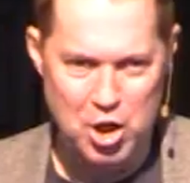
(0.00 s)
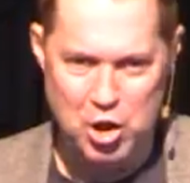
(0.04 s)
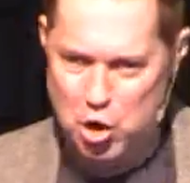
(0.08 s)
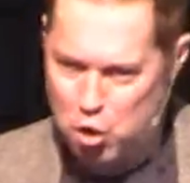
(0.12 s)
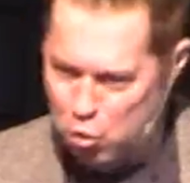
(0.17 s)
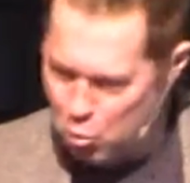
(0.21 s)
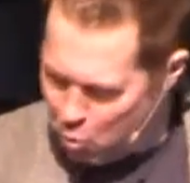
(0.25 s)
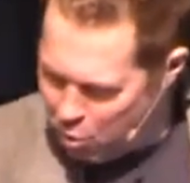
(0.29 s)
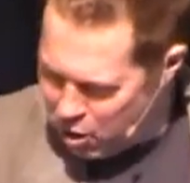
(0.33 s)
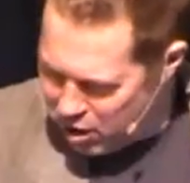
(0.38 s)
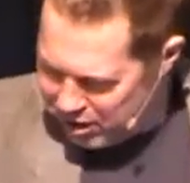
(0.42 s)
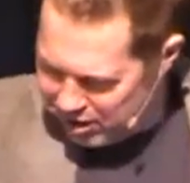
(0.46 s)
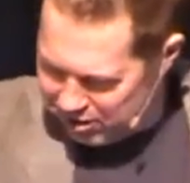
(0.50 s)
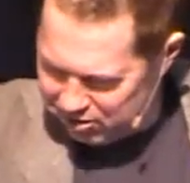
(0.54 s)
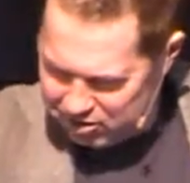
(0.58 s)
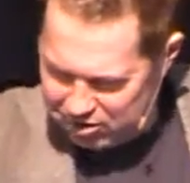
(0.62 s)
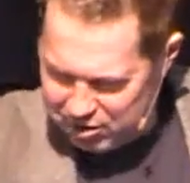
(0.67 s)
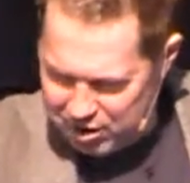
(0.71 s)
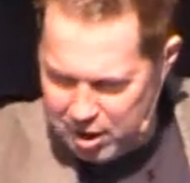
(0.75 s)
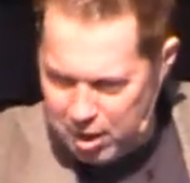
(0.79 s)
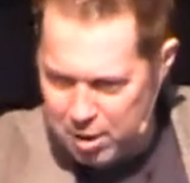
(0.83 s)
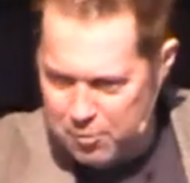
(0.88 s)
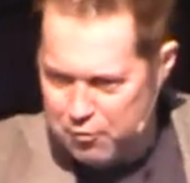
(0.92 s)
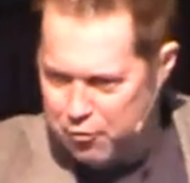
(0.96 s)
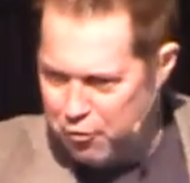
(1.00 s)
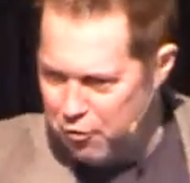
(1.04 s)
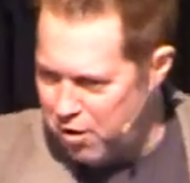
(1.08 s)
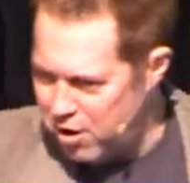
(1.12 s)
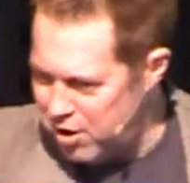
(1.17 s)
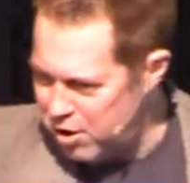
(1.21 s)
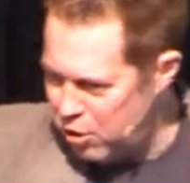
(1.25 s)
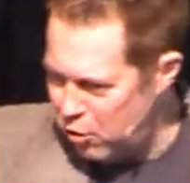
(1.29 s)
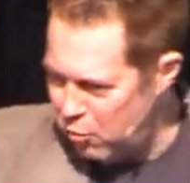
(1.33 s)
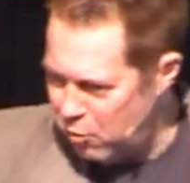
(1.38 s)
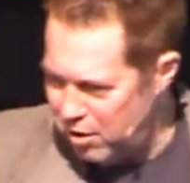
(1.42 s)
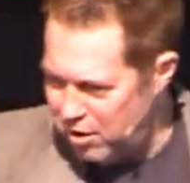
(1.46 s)
You want to sit up
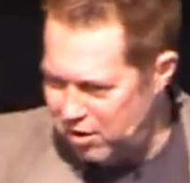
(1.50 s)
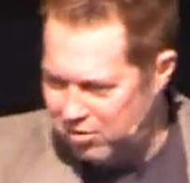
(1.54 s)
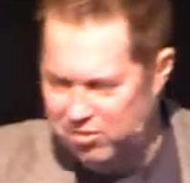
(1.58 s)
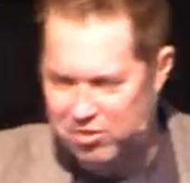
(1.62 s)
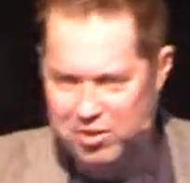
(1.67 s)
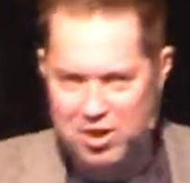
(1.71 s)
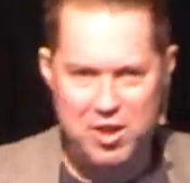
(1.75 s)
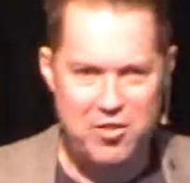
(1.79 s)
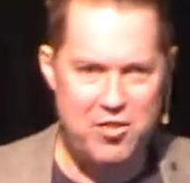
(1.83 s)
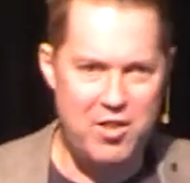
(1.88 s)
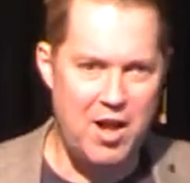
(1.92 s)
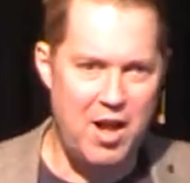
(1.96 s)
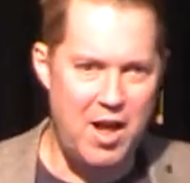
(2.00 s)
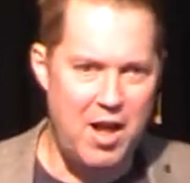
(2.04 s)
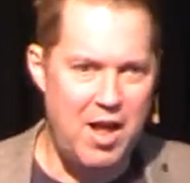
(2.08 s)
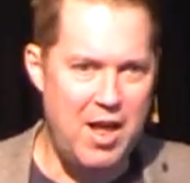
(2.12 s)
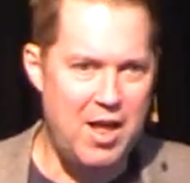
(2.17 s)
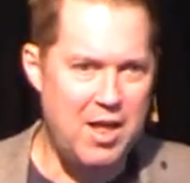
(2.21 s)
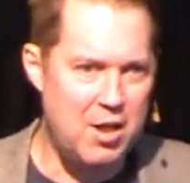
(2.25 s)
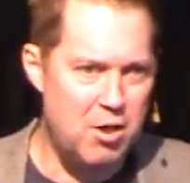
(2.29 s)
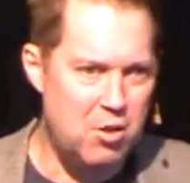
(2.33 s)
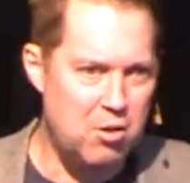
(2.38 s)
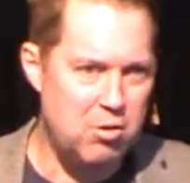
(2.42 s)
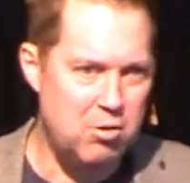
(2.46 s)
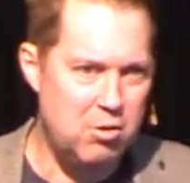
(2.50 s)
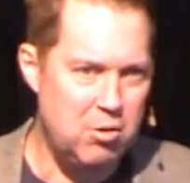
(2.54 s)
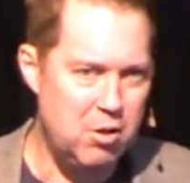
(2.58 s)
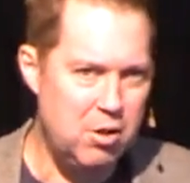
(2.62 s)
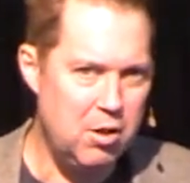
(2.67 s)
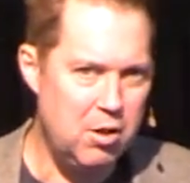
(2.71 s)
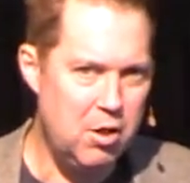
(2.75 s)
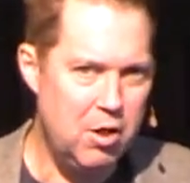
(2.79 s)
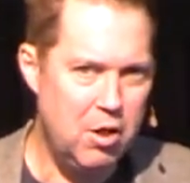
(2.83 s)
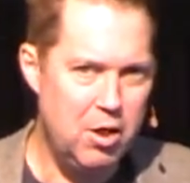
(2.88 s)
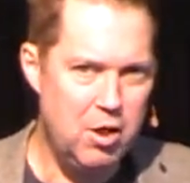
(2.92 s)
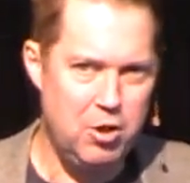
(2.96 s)
front. You want to sit on the aisle.
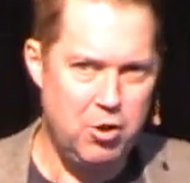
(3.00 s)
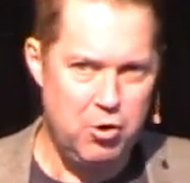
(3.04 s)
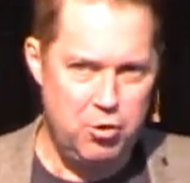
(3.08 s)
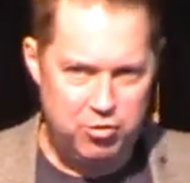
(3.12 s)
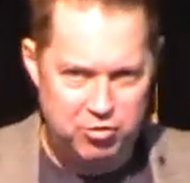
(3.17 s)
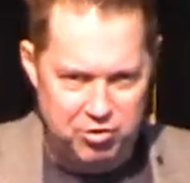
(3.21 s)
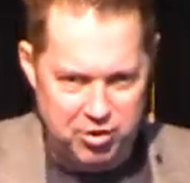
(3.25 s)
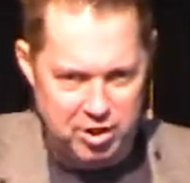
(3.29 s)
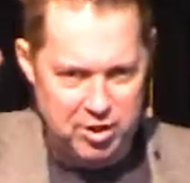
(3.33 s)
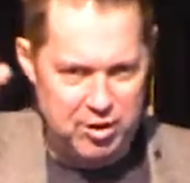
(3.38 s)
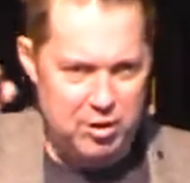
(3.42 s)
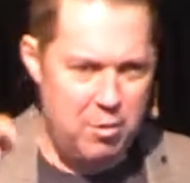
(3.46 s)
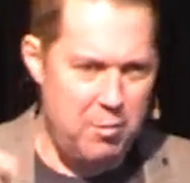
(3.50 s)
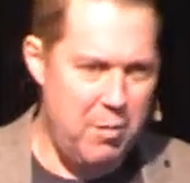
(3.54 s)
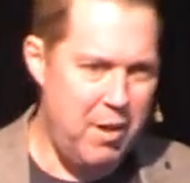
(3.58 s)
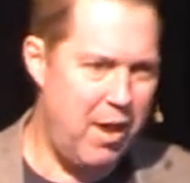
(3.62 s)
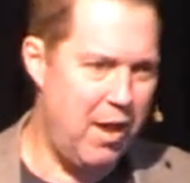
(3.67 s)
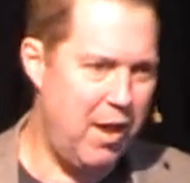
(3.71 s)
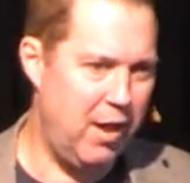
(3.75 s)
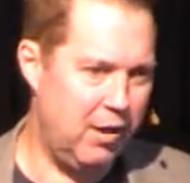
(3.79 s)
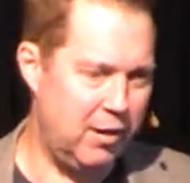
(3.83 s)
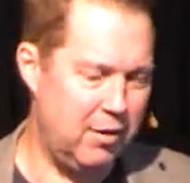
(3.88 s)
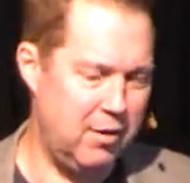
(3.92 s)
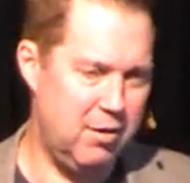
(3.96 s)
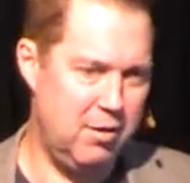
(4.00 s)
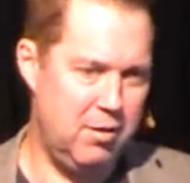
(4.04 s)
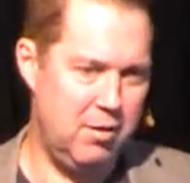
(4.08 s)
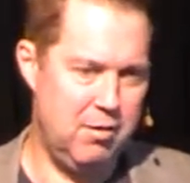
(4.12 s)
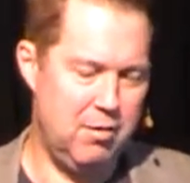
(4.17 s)
You sit in the back.